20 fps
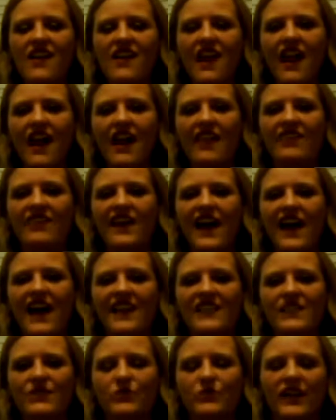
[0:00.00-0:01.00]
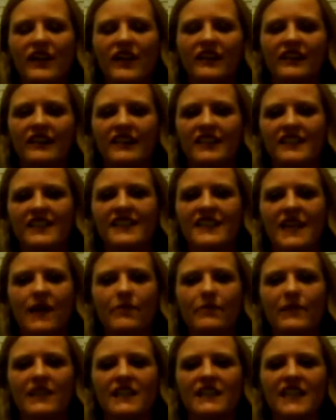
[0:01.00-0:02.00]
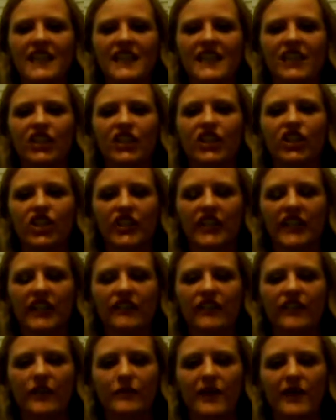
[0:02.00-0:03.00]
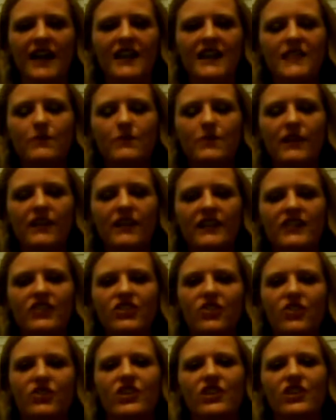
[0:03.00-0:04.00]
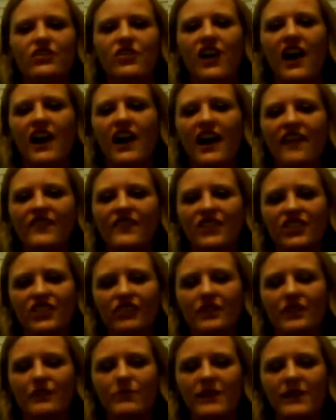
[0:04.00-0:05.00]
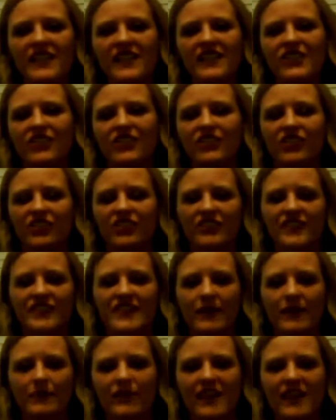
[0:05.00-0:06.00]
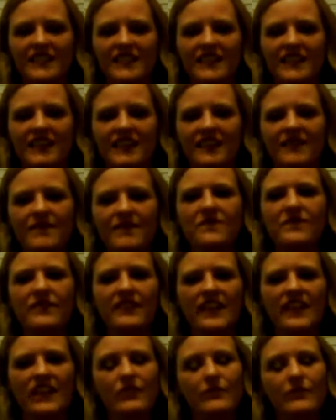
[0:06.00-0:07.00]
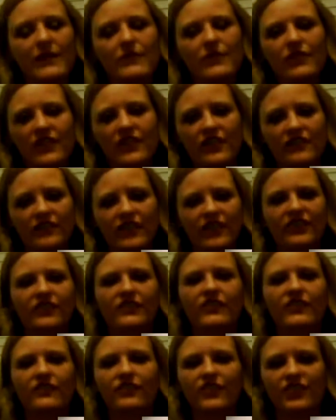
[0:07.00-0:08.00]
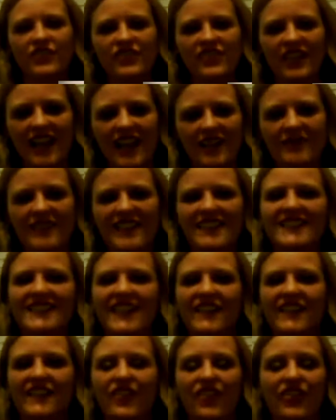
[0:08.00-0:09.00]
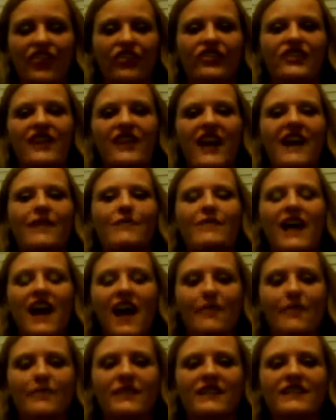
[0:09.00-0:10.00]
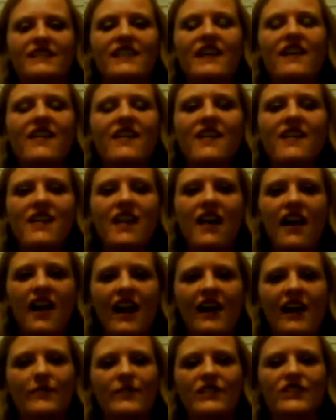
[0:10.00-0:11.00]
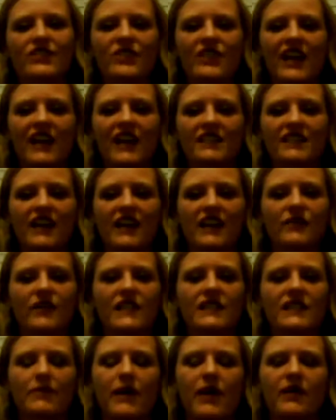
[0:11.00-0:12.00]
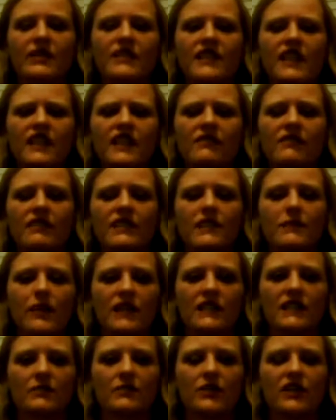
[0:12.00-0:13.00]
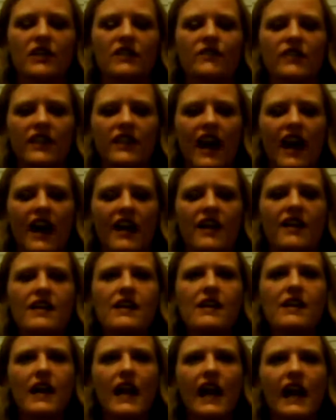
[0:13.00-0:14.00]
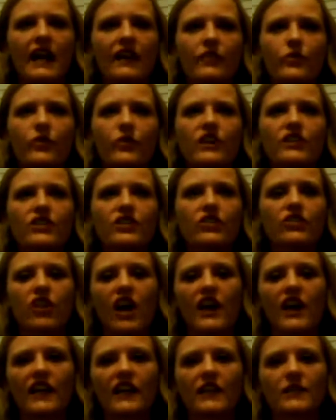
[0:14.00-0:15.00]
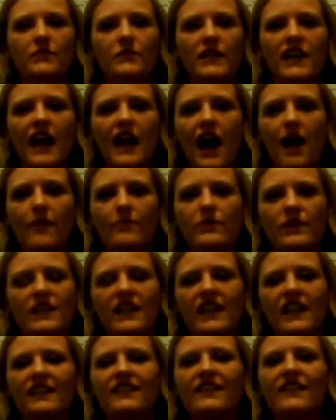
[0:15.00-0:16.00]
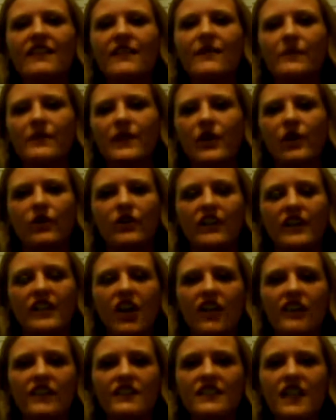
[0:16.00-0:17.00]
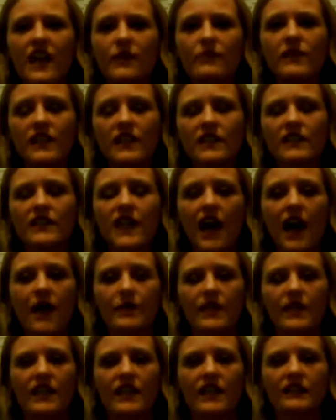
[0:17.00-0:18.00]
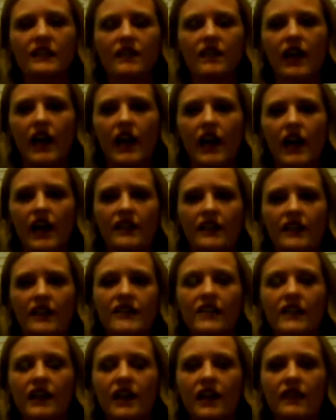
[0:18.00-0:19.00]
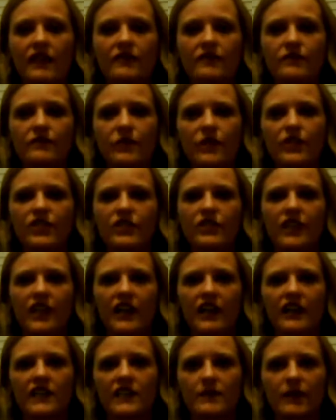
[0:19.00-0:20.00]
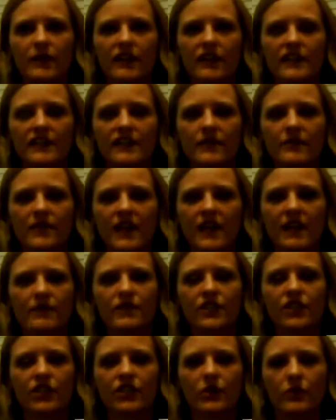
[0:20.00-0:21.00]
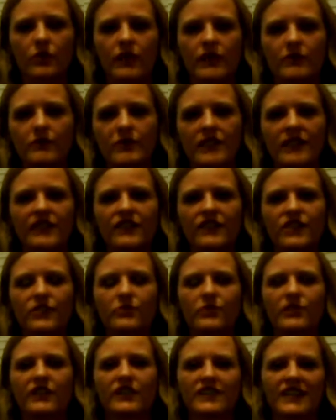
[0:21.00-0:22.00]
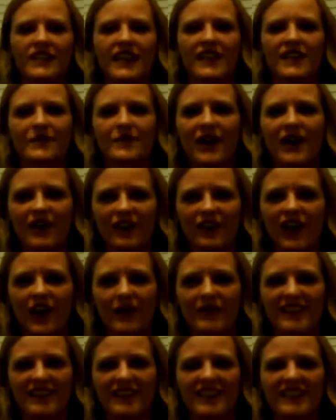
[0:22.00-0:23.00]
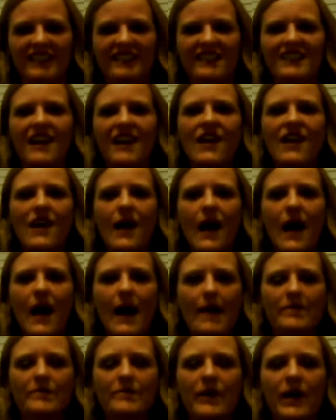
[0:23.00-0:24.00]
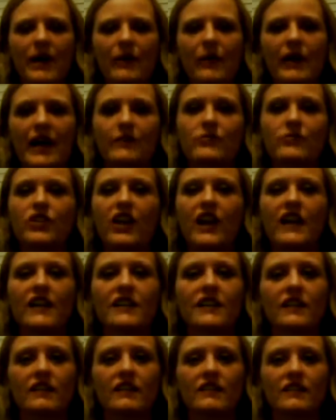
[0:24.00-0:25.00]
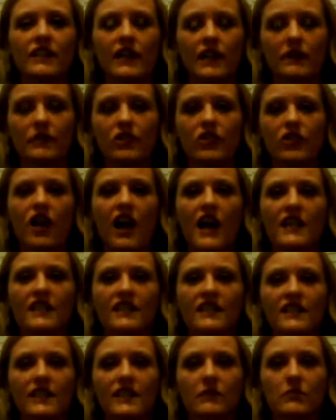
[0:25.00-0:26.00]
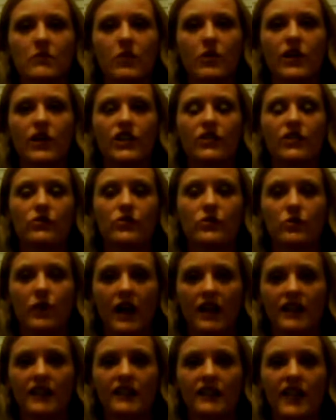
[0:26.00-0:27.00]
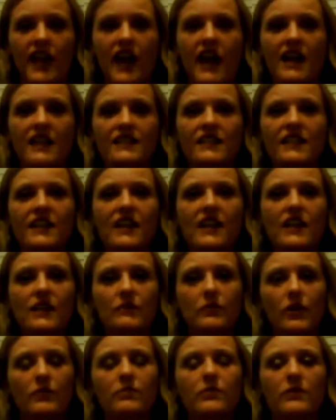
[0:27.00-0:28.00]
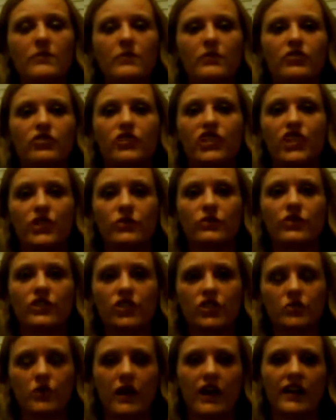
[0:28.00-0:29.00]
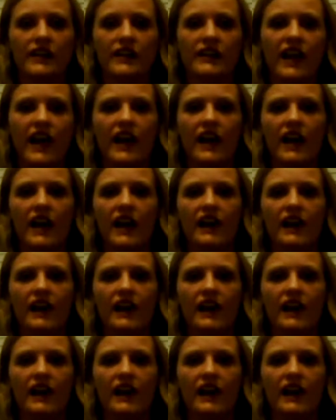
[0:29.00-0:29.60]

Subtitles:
and that's where you need to step in and take the learning from that experience, so that you're not having to repeat it to learn the same lesson that you maybe could have learned the first time instead of the third time it happened. And so that's kind of what it's about, is taking responsibility for that. And of course, you're not going to be happy and go lucky all the time. Things happen, and it's an unfortunate experience sometimes, and you don't want to be super excited about crappy things. But what I'm trying to get across is the more you dwell in that, the more people choose to dwell in that